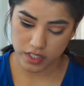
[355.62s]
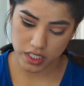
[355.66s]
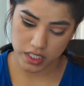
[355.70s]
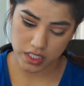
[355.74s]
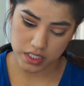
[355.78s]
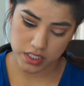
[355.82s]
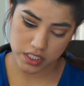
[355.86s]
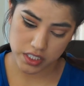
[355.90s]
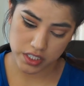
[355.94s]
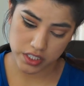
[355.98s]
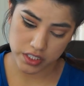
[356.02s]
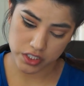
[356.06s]

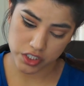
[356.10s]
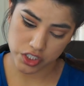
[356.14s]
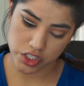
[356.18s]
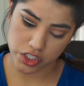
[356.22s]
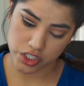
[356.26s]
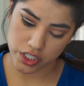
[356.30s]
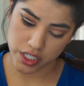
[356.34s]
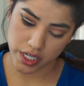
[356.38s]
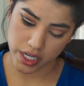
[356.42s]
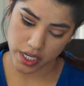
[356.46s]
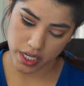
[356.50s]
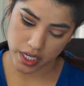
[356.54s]
It's in the
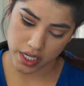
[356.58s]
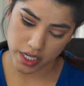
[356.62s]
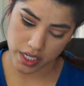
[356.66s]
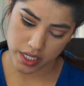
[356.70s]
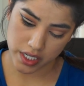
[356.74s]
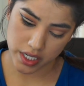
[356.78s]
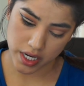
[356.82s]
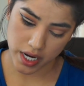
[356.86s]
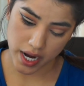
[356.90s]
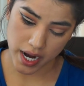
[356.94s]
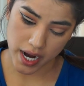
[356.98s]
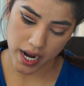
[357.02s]

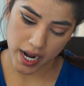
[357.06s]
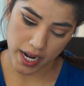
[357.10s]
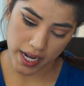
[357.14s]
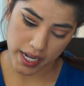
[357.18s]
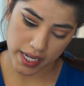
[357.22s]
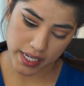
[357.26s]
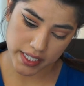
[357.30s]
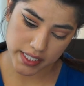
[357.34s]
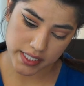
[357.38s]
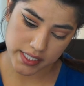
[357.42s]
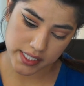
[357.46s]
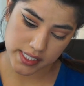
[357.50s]
shade
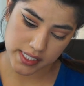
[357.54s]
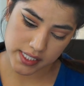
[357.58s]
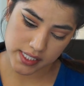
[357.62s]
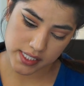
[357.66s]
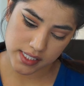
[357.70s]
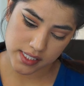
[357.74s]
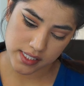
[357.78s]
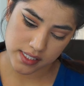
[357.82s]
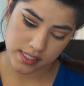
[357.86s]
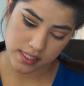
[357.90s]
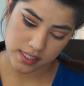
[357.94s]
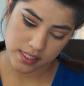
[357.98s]
Ice